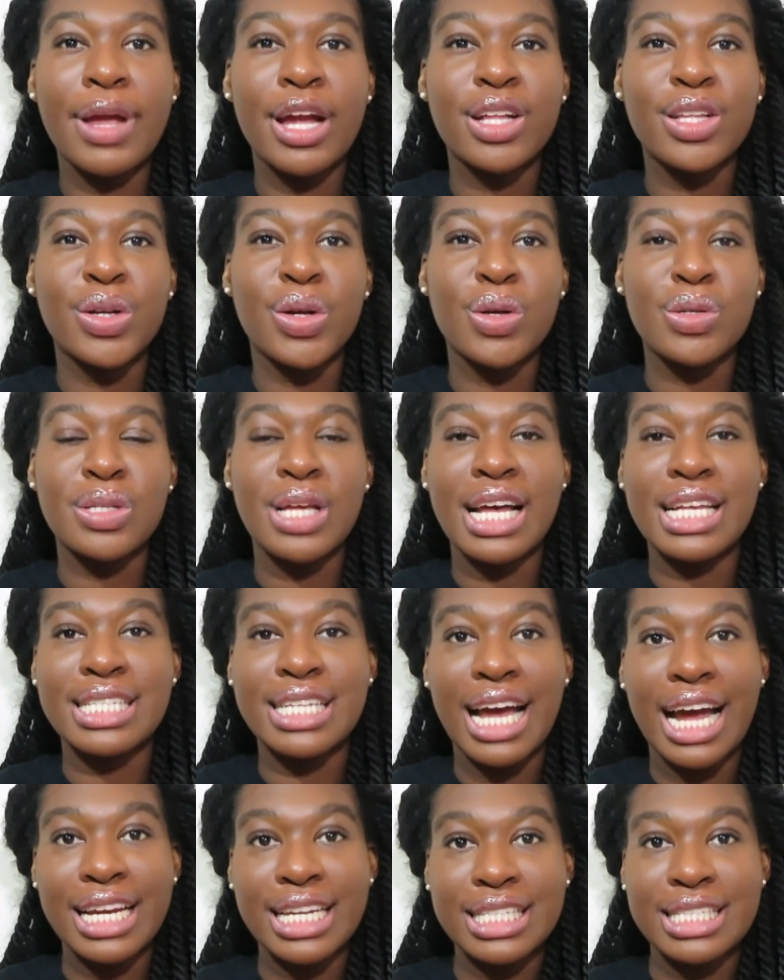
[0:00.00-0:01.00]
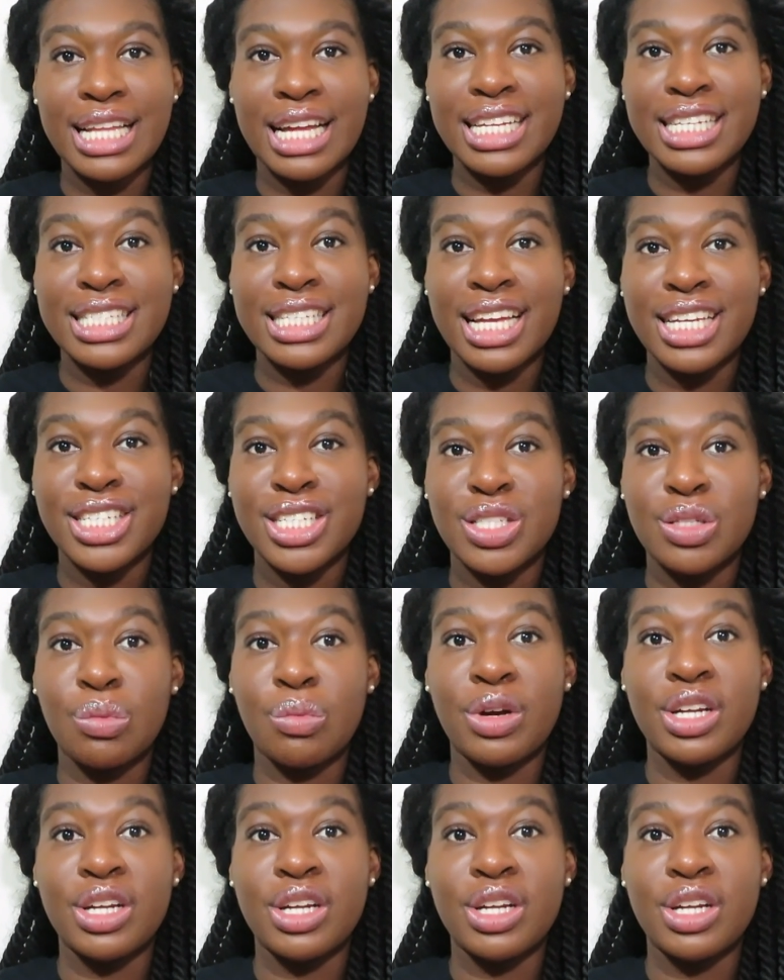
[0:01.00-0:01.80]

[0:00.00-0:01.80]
Maryland also has guided study sessions,